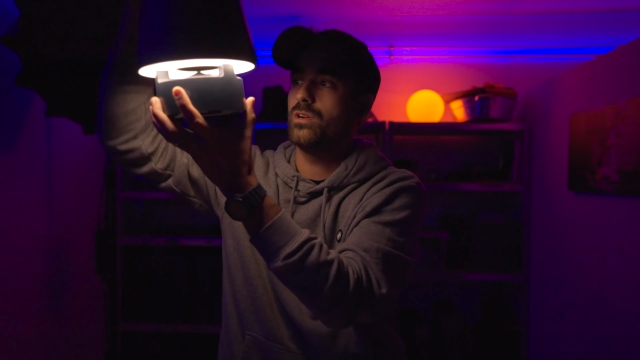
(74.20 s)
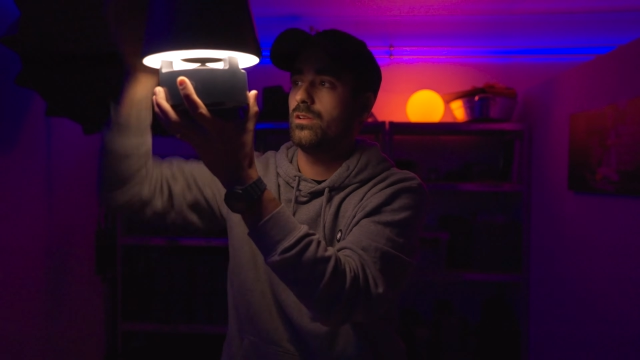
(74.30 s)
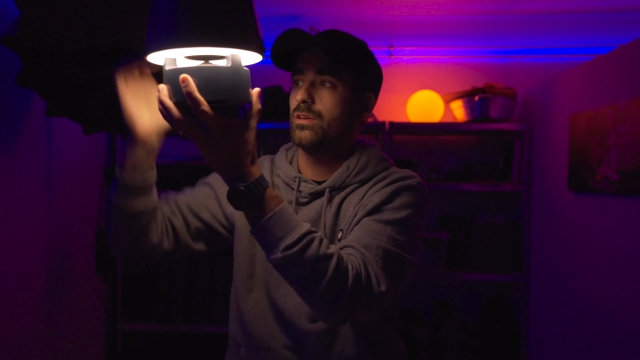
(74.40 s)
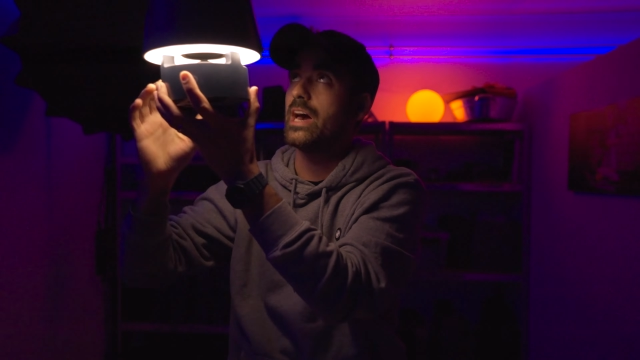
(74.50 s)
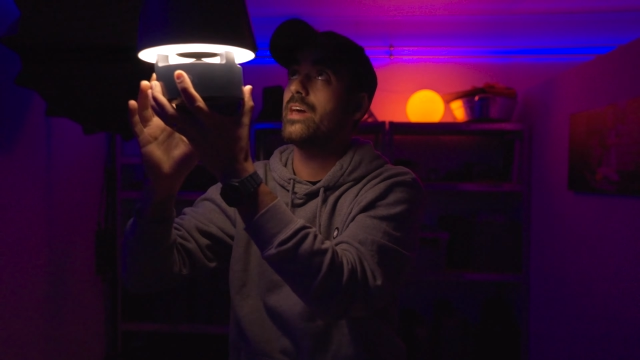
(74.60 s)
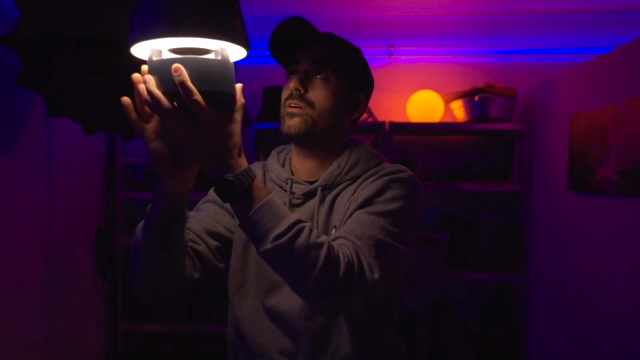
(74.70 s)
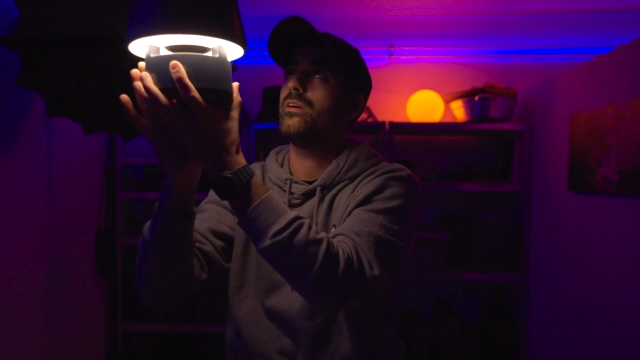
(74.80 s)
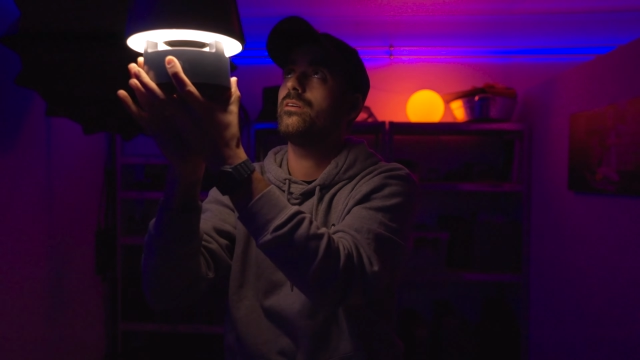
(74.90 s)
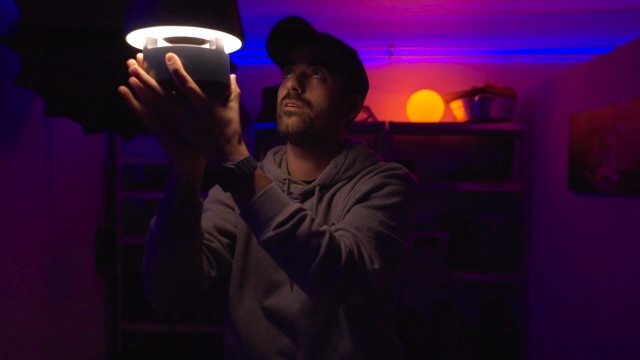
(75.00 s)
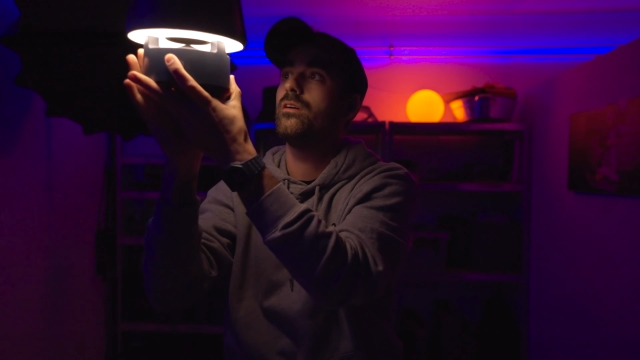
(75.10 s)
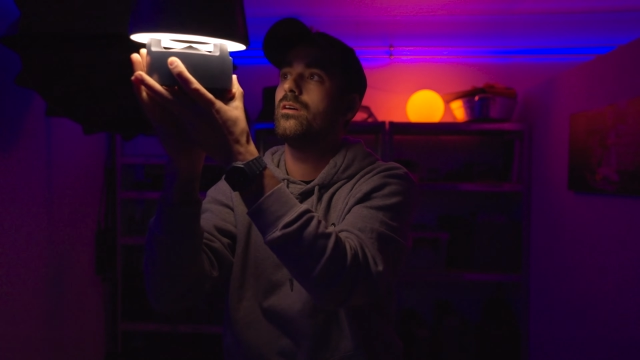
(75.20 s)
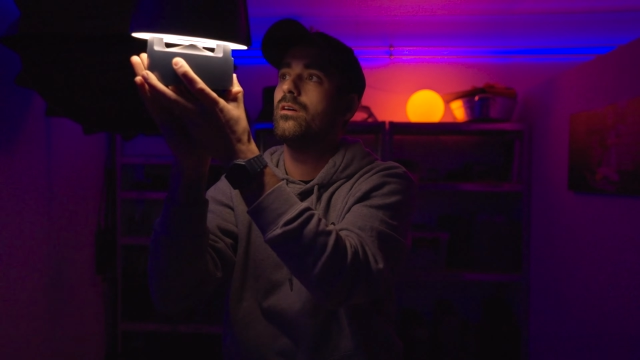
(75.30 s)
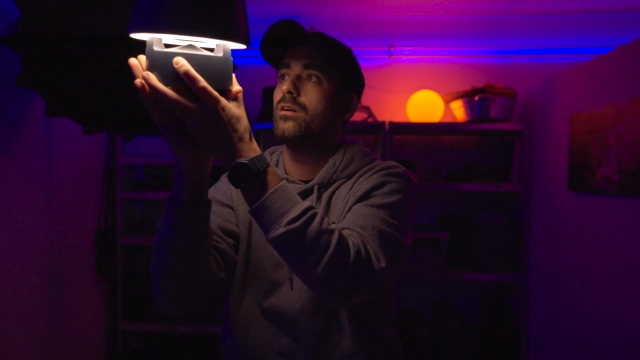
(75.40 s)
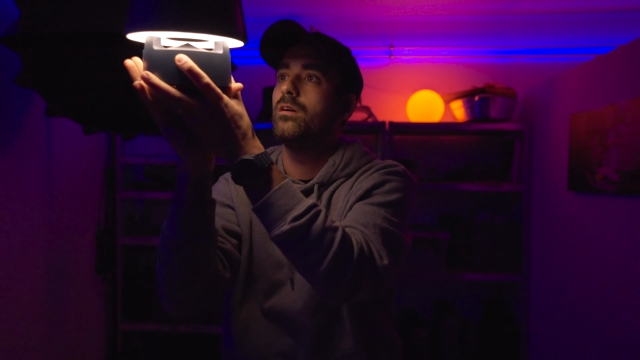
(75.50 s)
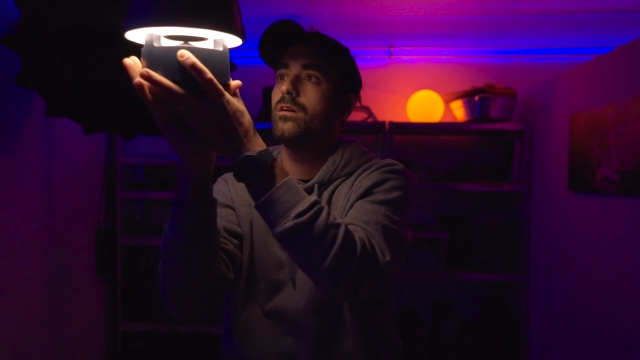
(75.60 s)
a little higher here.
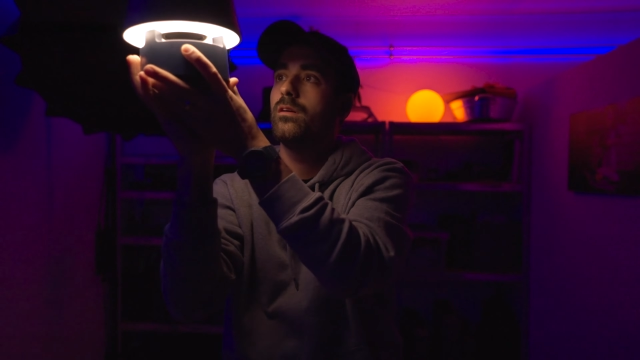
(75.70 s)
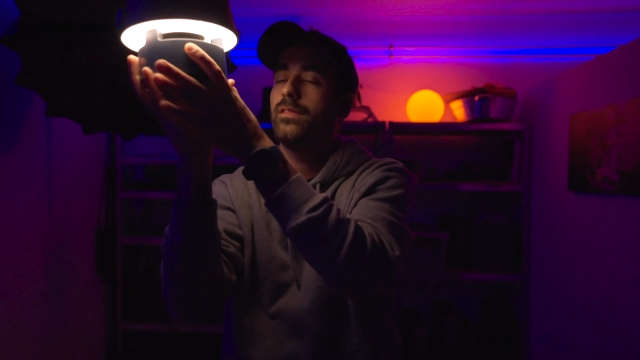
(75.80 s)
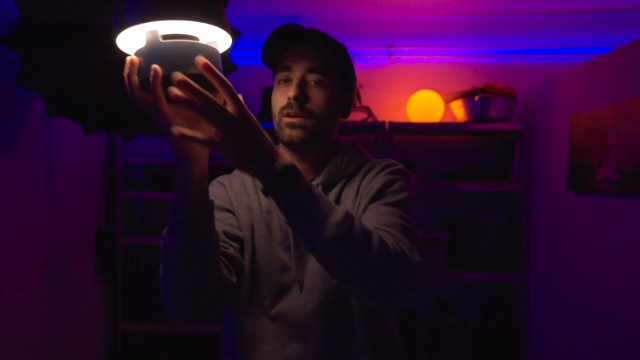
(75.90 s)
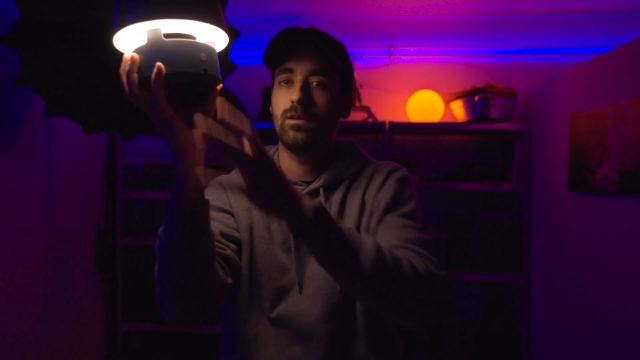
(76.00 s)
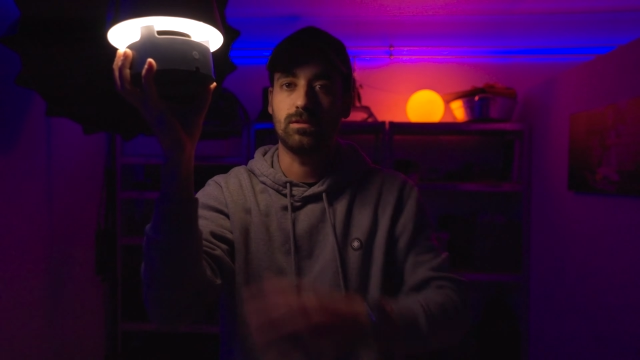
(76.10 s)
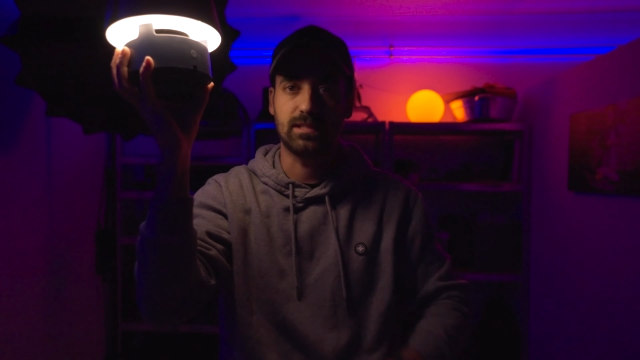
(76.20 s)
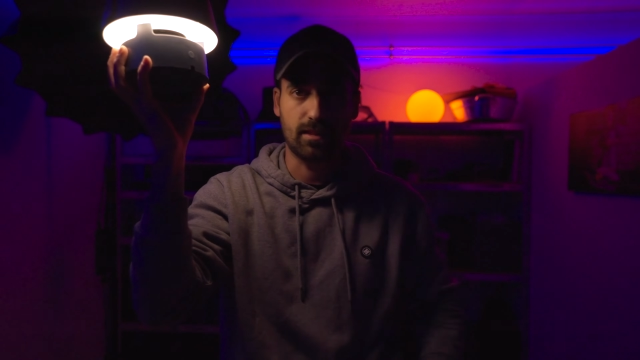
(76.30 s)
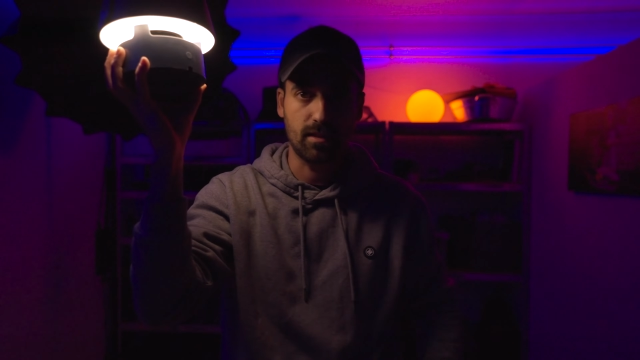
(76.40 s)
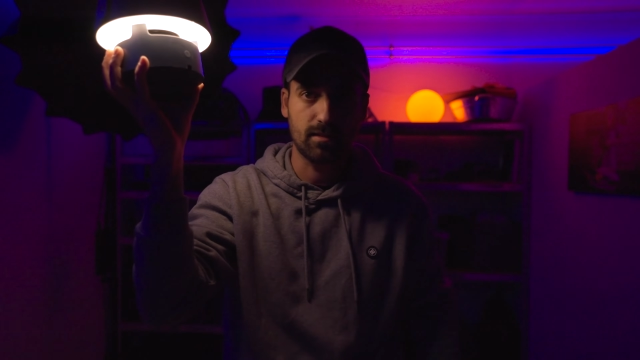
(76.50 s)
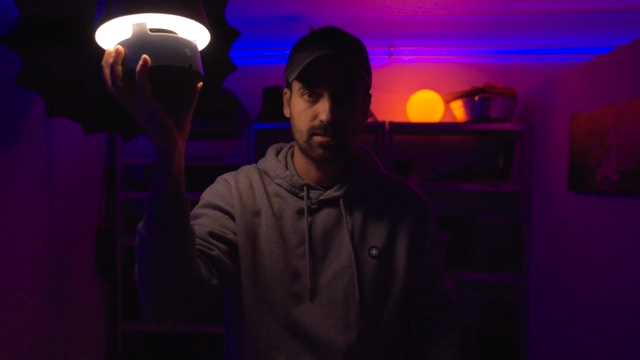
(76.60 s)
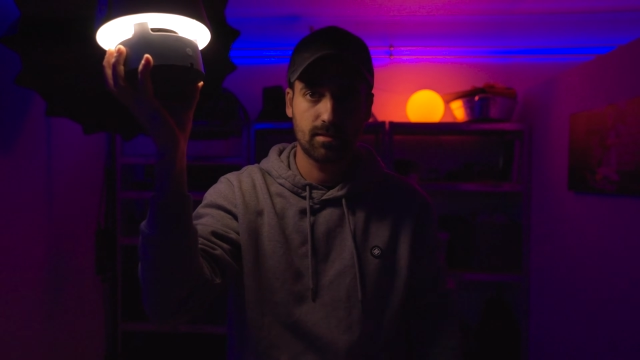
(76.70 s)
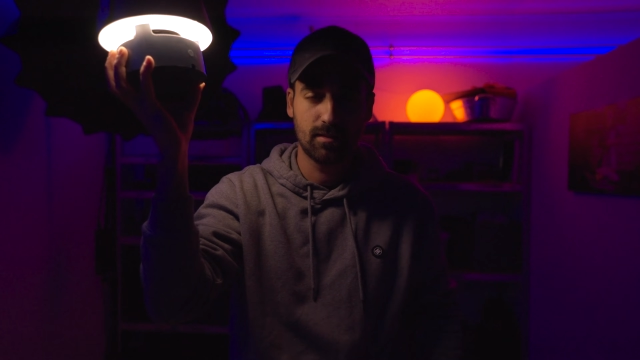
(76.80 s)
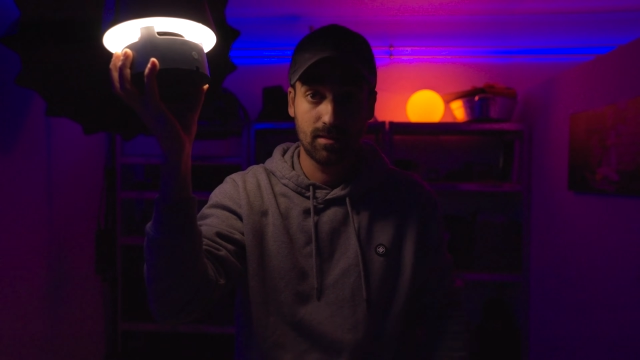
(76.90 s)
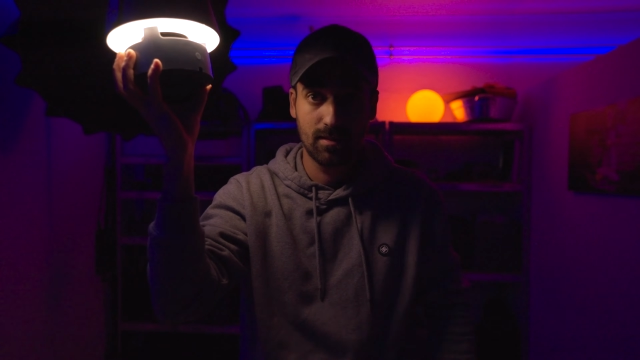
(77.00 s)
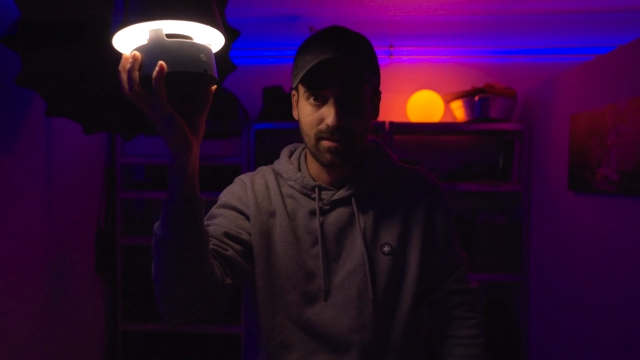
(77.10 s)
There, it looks like this.
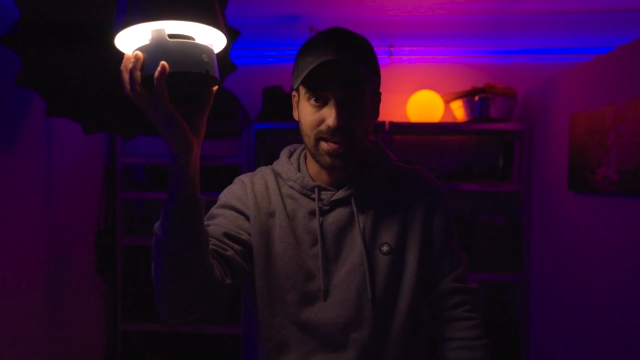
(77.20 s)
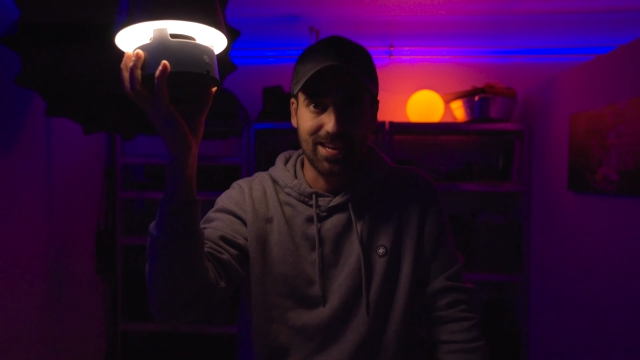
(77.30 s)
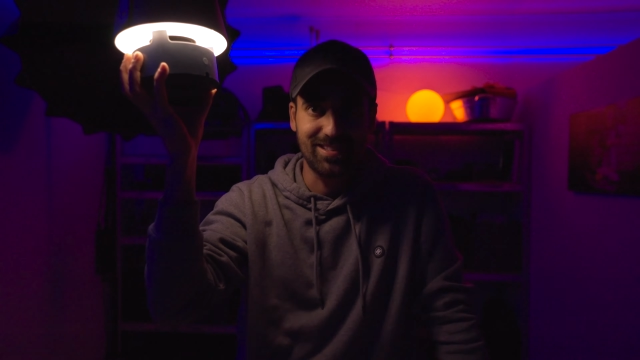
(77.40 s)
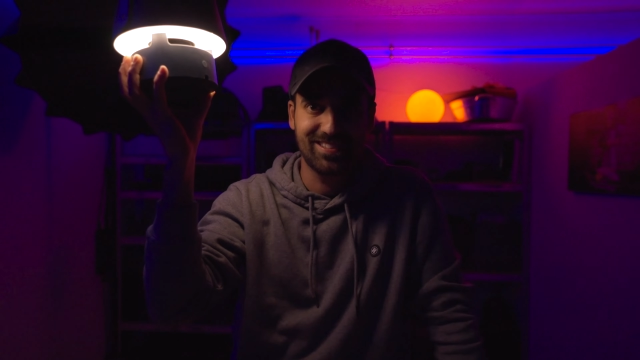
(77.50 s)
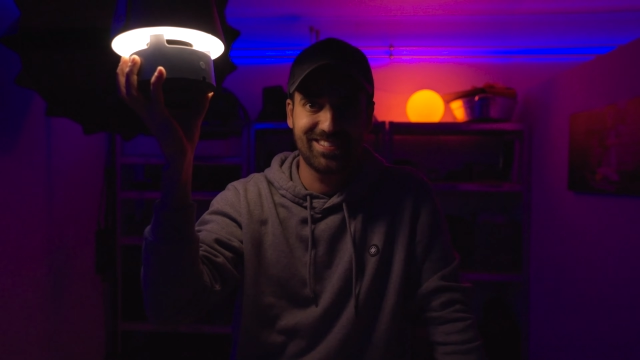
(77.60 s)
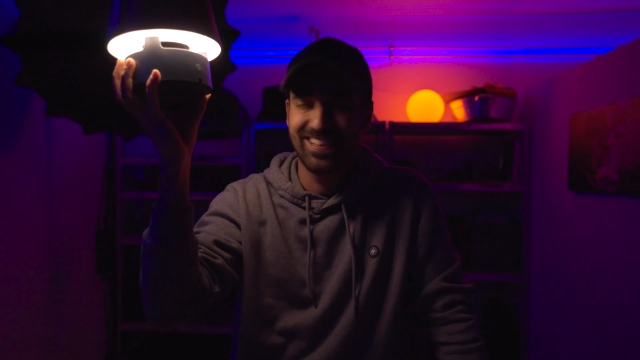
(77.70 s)
Hey guys.